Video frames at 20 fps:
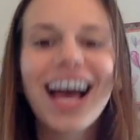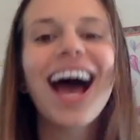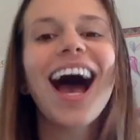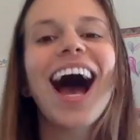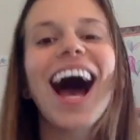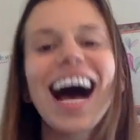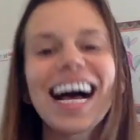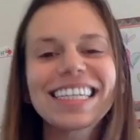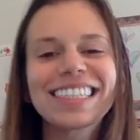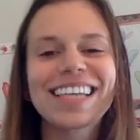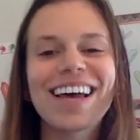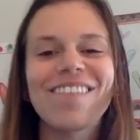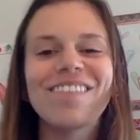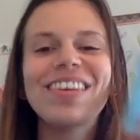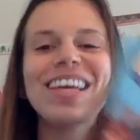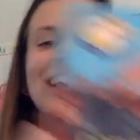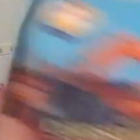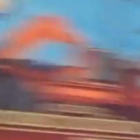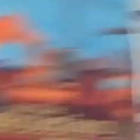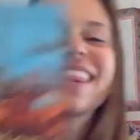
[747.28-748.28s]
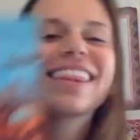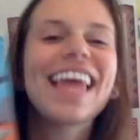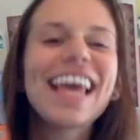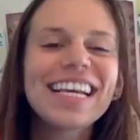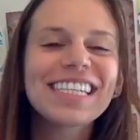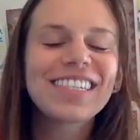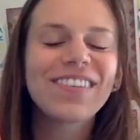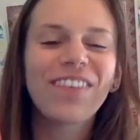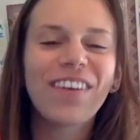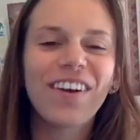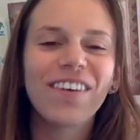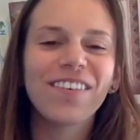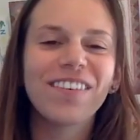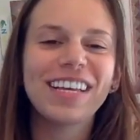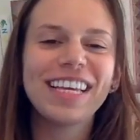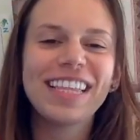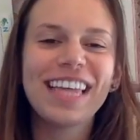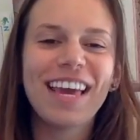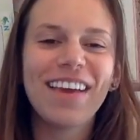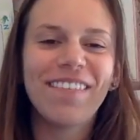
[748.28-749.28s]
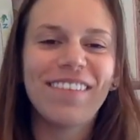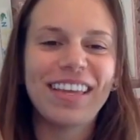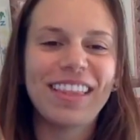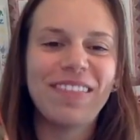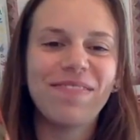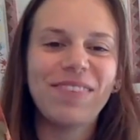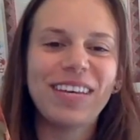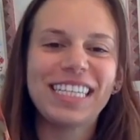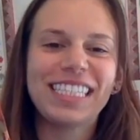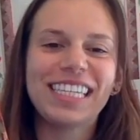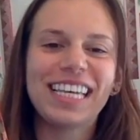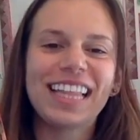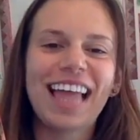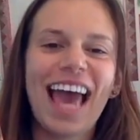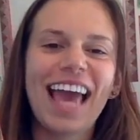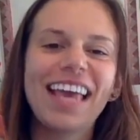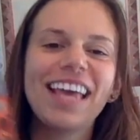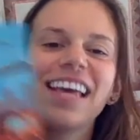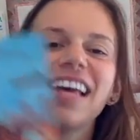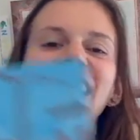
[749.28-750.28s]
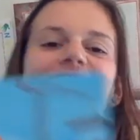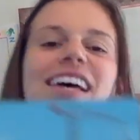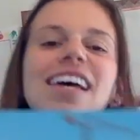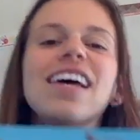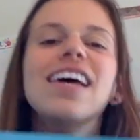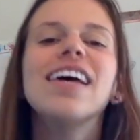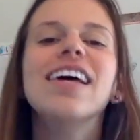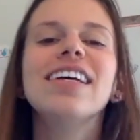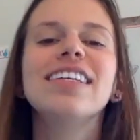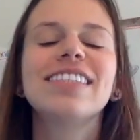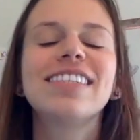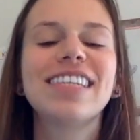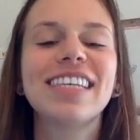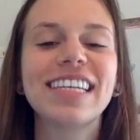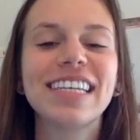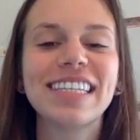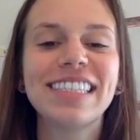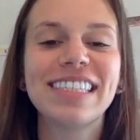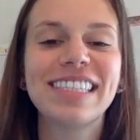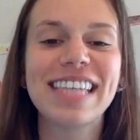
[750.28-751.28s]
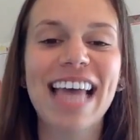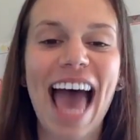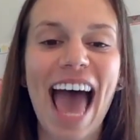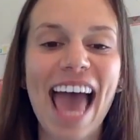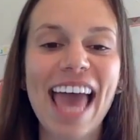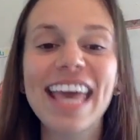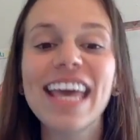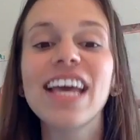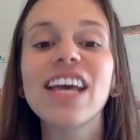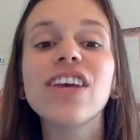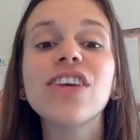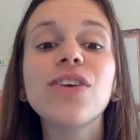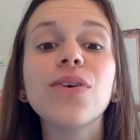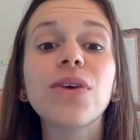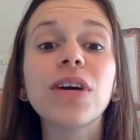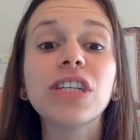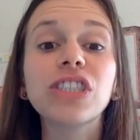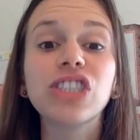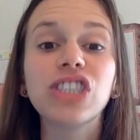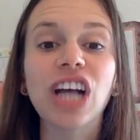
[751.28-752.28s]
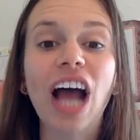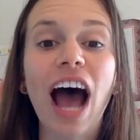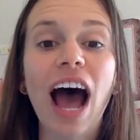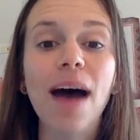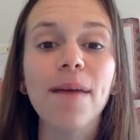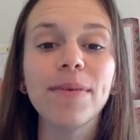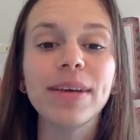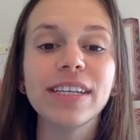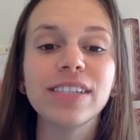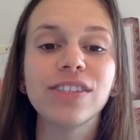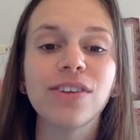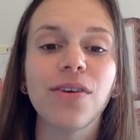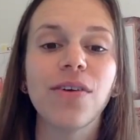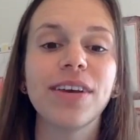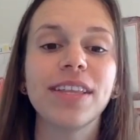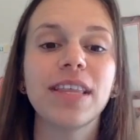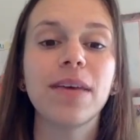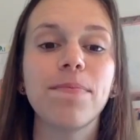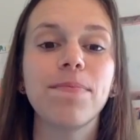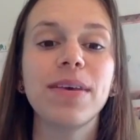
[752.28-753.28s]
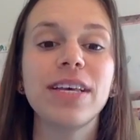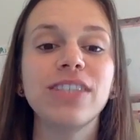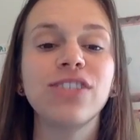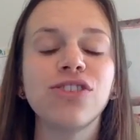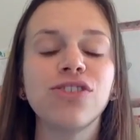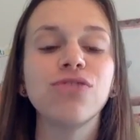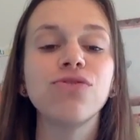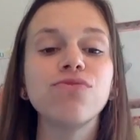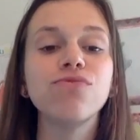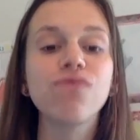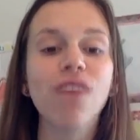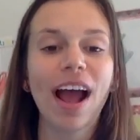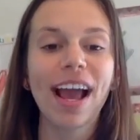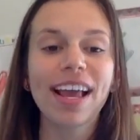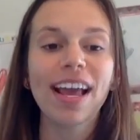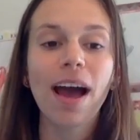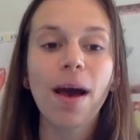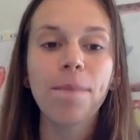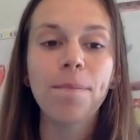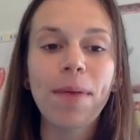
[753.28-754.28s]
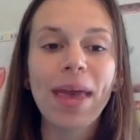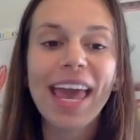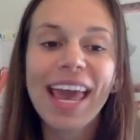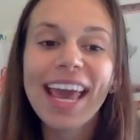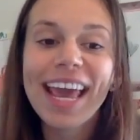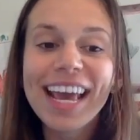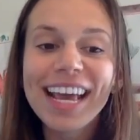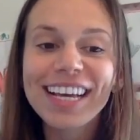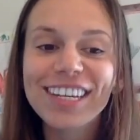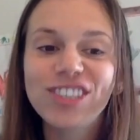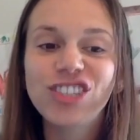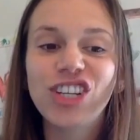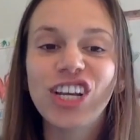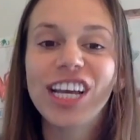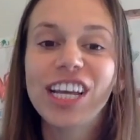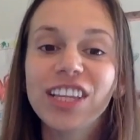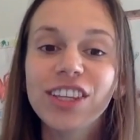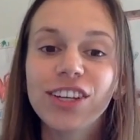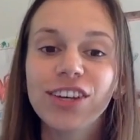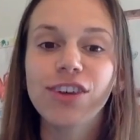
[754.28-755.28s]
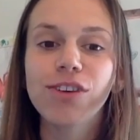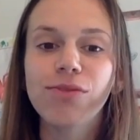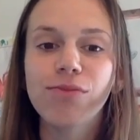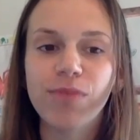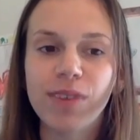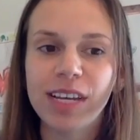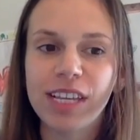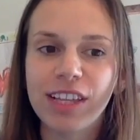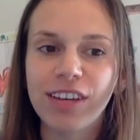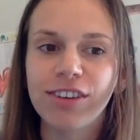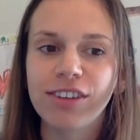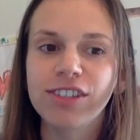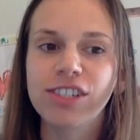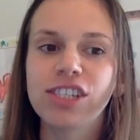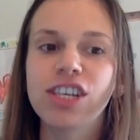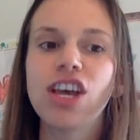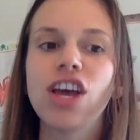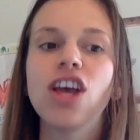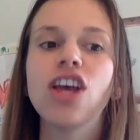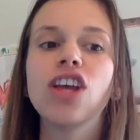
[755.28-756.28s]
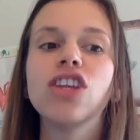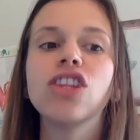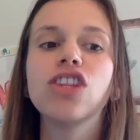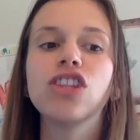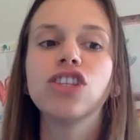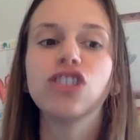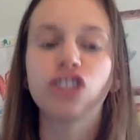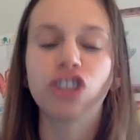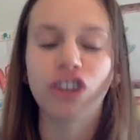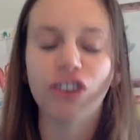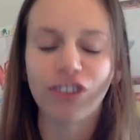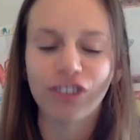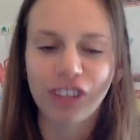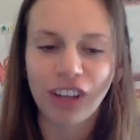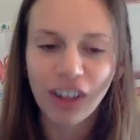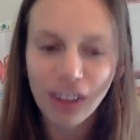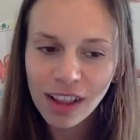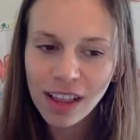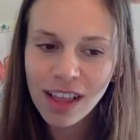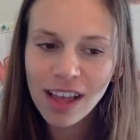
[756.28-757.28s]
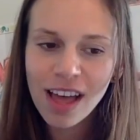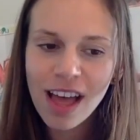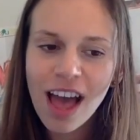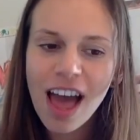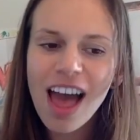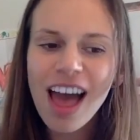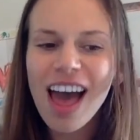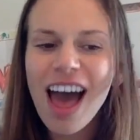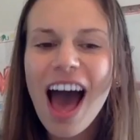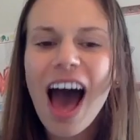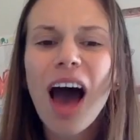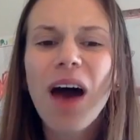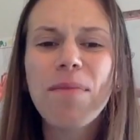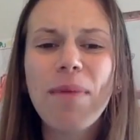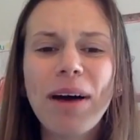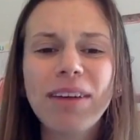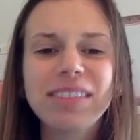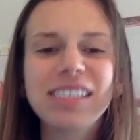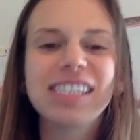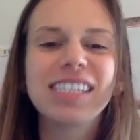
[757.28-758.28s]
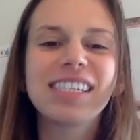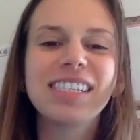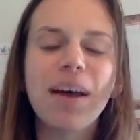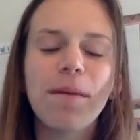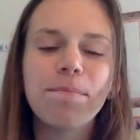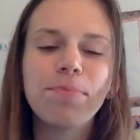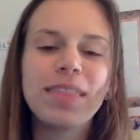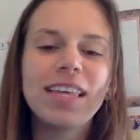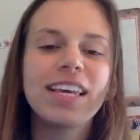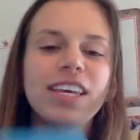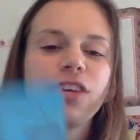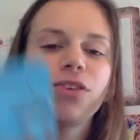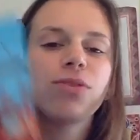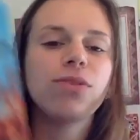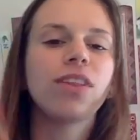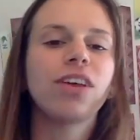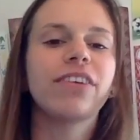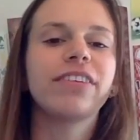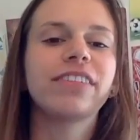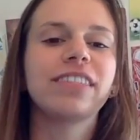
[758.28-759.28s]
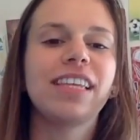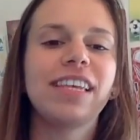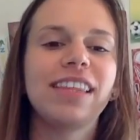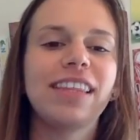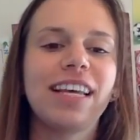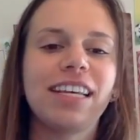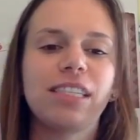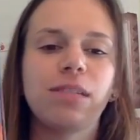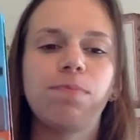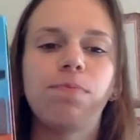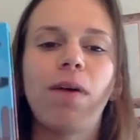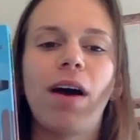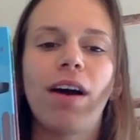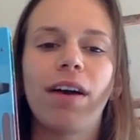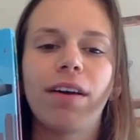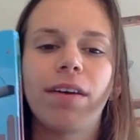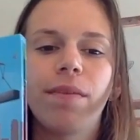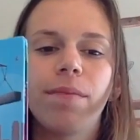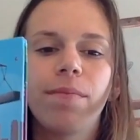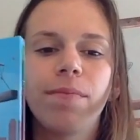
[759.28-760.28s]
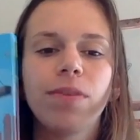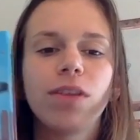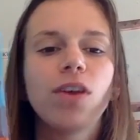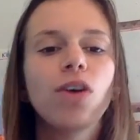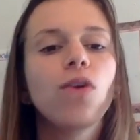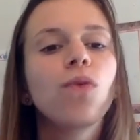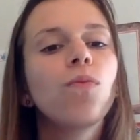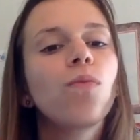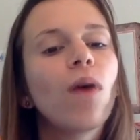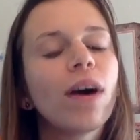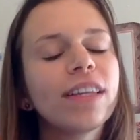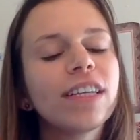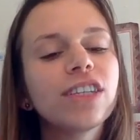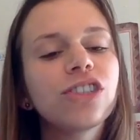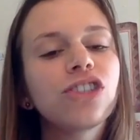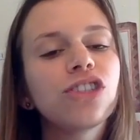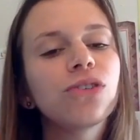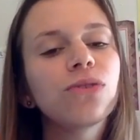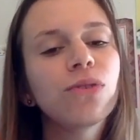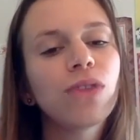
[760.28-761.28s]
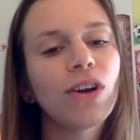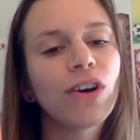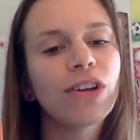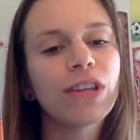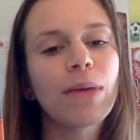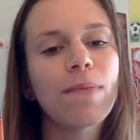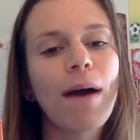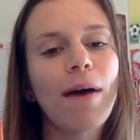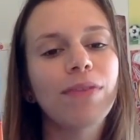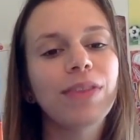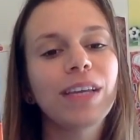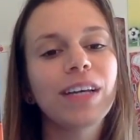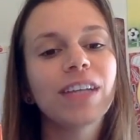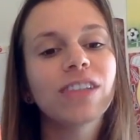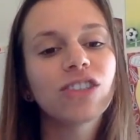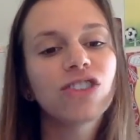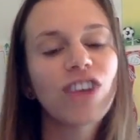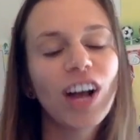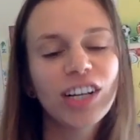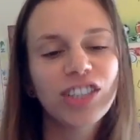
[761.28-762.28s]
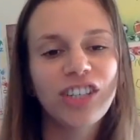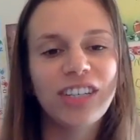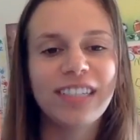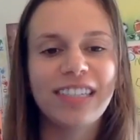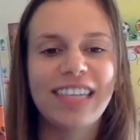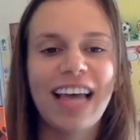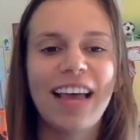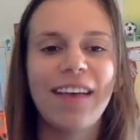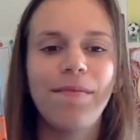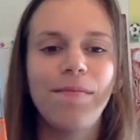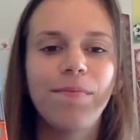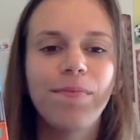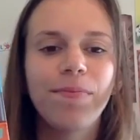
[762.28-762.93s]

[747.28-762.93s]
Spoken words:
Awesome! Thanks for reading with me today. Today, your job is going to be to write a page in your reader's journal about something you learned in this book. What did you learn about the construction site?